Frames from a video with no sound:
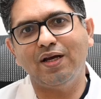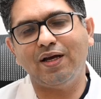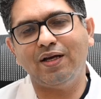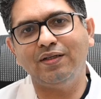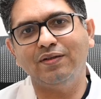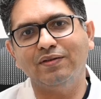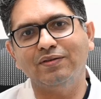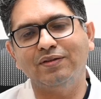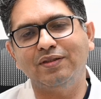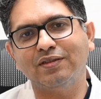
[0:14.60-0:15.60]
And
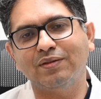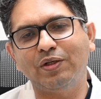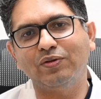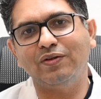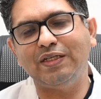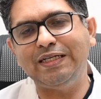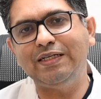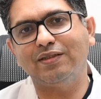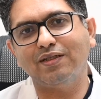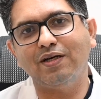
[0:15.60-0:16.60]
this amount of
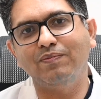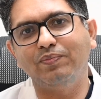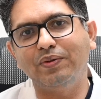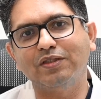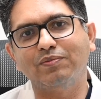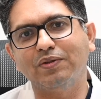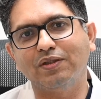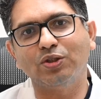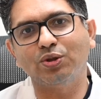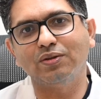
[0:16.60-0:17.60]
heat and
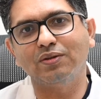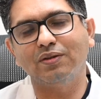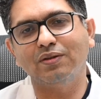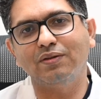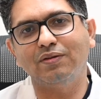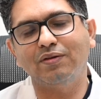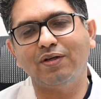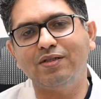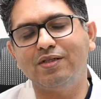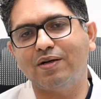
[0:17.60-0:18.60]
perspiration
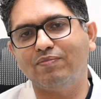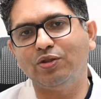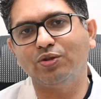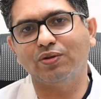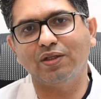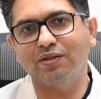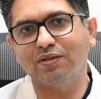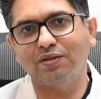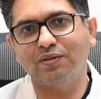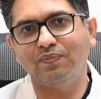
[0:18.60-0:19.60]
can damage your
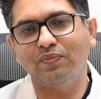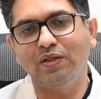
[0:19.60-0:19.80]
hairs.